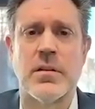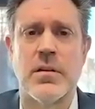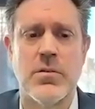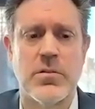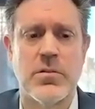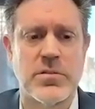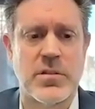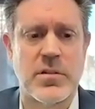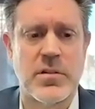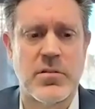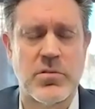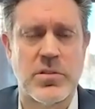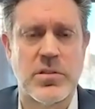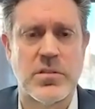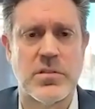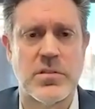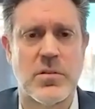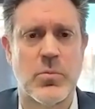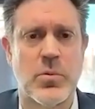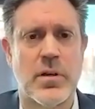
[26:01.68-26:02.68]

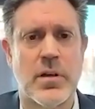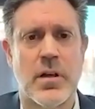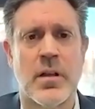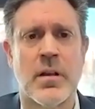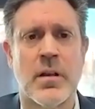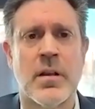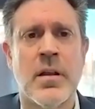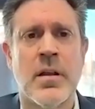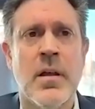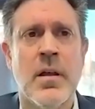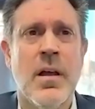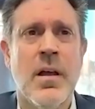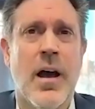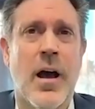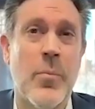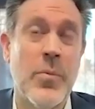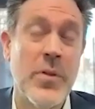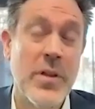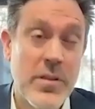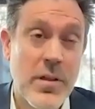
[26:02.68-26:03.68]
idiosyncrasies that we get,
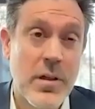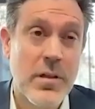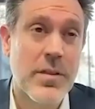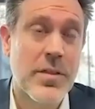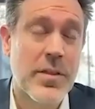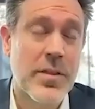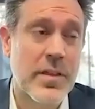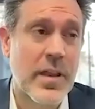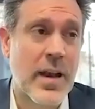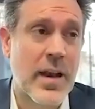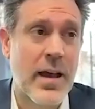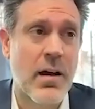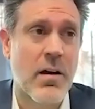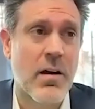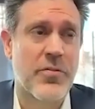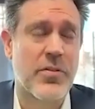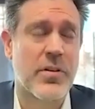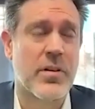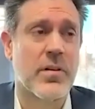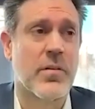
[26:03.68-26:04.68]
um, the, the other thing that I
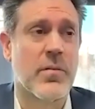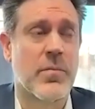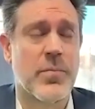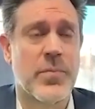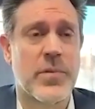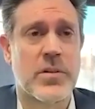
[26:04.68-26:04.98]
often